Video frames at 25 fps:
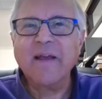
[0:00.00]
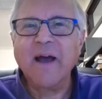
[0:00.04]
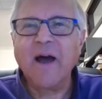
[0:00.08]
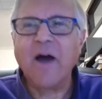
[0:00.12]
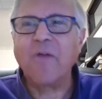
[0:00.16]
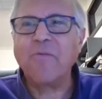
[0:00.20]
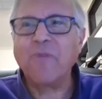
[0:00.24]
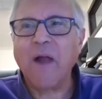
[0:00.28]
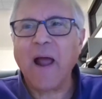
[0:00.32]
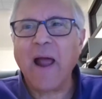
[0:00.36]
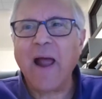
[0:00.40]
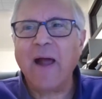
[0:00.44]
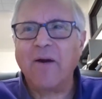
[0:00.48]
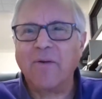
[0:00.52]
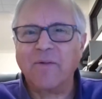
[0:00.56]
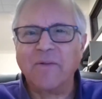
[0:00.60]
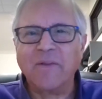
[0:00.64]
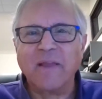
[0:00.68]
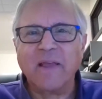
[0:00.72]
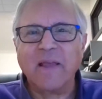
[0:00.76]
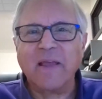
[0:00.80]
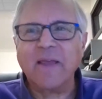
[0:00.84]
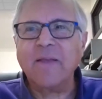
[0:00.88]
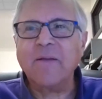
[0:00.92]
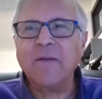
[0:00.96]
around.
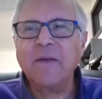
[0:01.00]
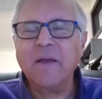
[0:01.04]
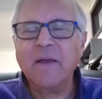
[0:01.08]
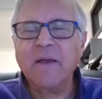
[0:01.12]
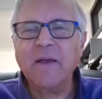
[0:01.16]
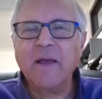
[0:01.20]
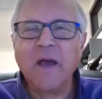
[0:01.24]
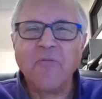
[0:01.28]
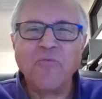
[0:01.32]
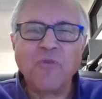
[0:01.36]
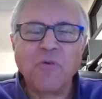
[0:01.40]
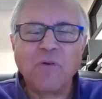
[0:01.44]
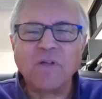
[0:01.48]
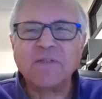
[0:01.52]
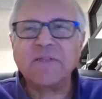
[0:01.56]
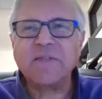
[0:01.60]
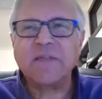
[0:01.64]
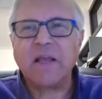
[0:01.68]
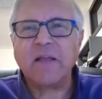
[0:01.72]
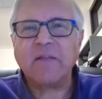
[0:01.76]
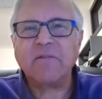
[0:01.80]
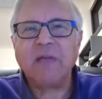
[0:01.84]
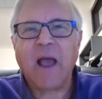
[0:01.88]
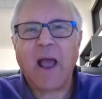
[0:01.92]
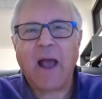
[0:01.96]
He, of course,
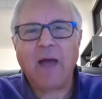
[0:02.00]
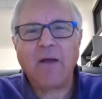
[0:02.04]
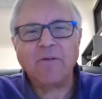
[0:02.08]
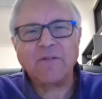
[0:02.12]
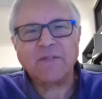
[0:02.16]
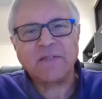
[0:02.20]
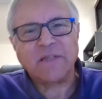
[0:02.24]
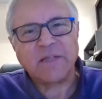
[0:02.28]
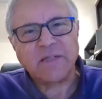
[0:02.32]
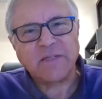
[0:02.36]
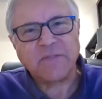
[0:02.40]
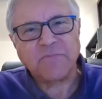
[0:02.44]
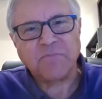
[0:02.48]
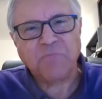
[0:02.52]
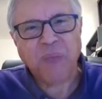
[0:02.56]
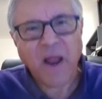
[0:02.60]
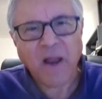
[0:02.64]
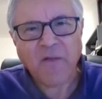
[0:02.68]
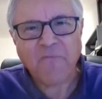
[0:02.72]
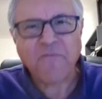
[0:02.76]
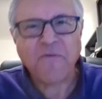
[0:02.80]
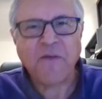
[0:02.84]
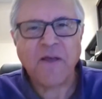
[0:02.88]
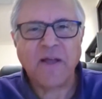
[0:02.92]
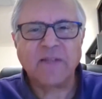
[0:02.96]
he touts his
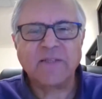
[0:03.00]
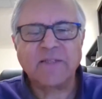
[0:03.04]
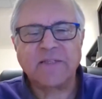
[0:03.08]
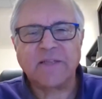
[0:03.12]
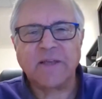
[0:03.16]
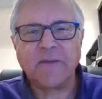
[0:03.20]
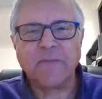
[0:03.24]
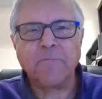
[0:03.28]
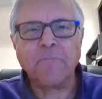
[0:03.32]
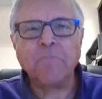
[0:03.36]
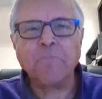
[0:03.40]
benefits and